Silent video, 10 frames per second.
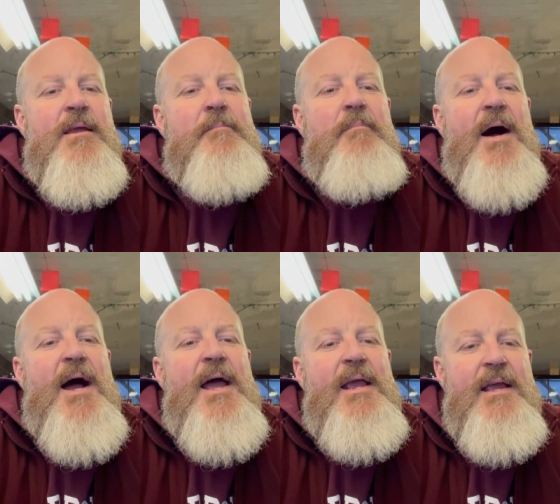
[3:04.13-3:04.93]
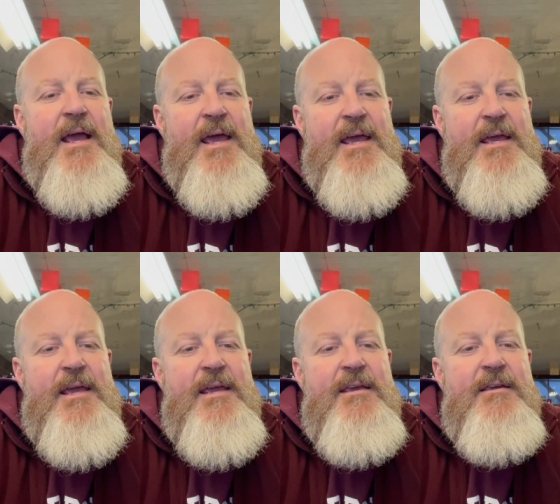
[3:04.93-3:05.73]
buy
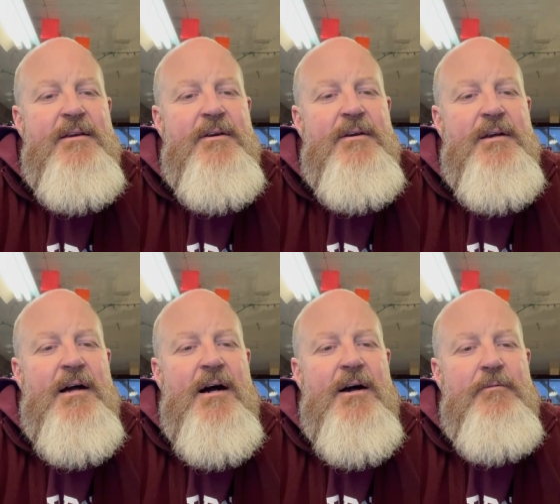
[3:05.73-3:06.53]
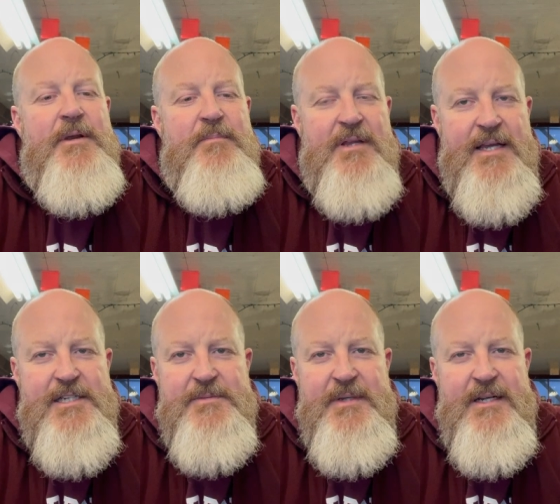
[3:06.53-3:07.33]
a
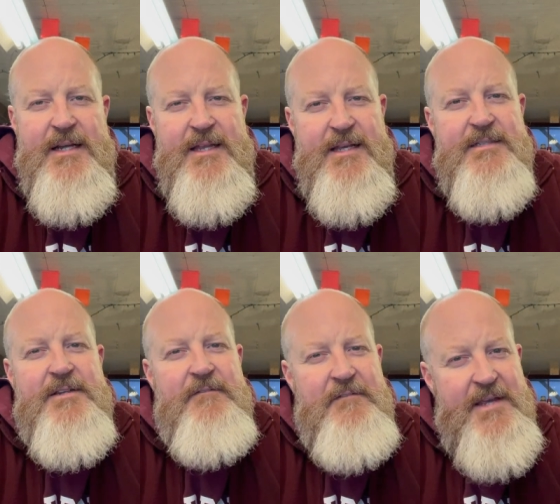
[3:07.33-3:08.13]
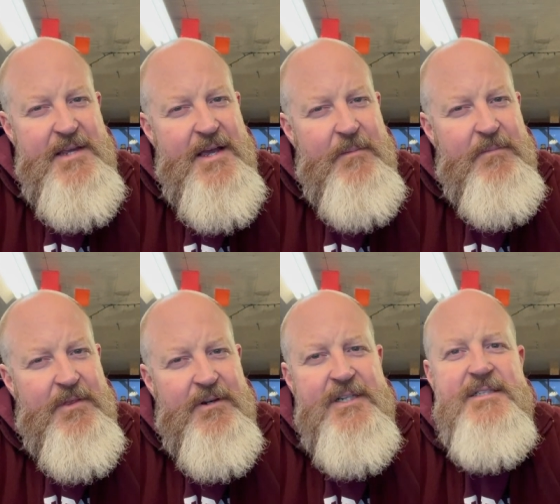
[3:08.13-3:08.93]
replacement, I think it's a
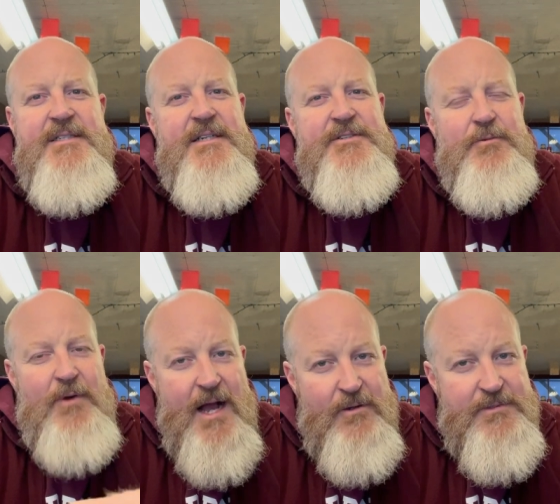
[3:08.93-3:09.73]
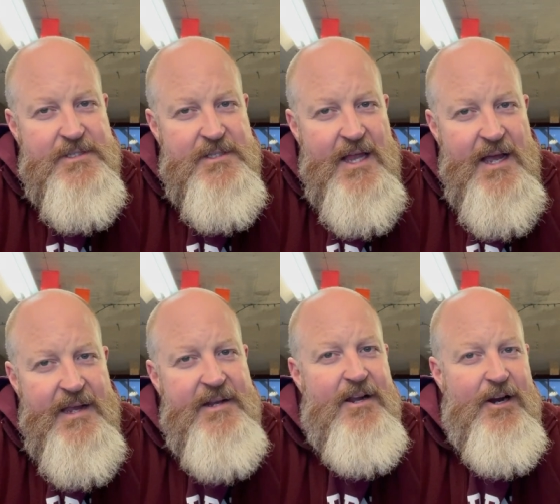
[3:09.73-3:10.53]
VM36 round
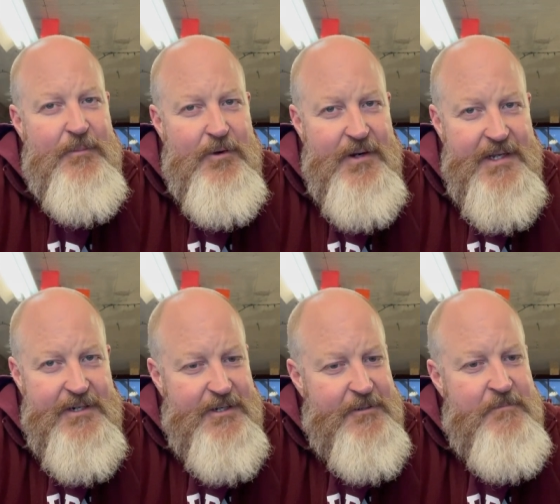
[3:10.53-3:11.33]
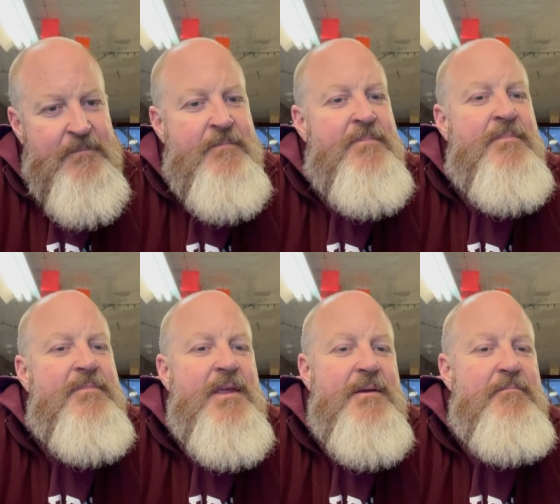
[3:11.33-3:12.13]
slide carburetor
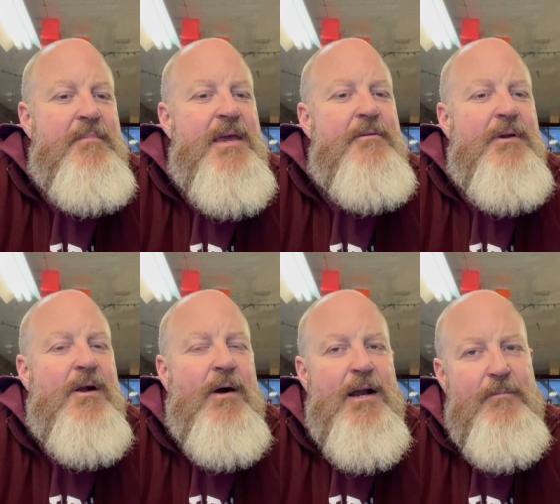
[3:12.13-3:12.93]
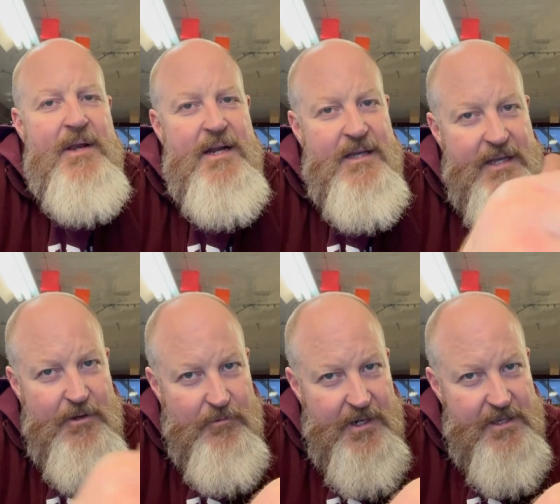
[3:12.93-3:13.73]
that may require me to
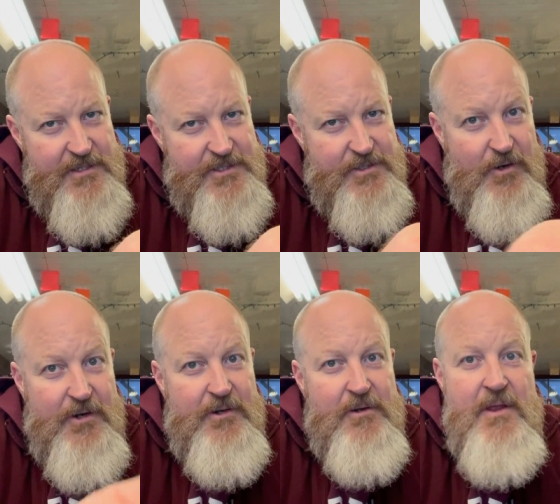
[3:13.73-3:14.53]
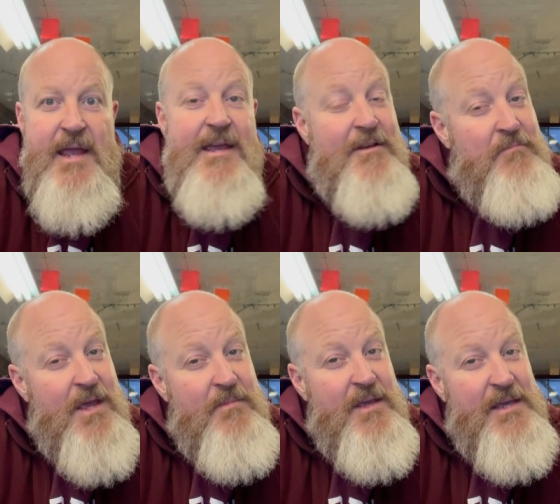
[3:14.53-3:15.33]
get rid of the snorkel and
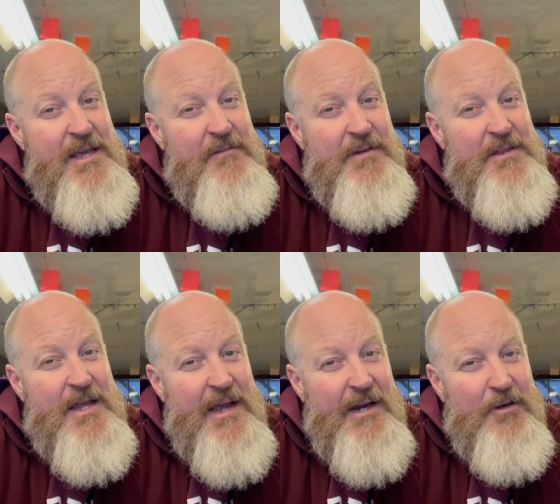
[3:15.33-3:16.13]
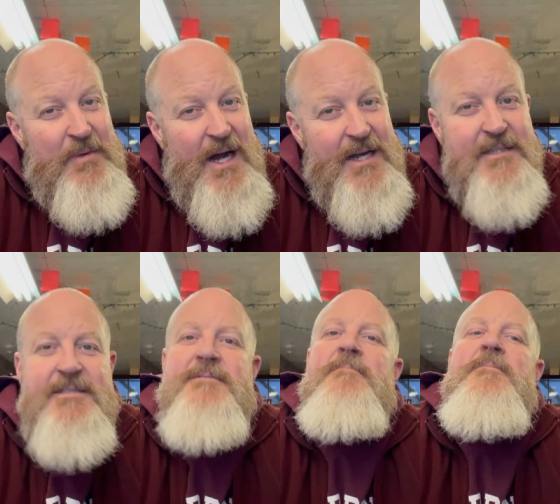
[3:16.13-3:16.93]
maybe even the airbox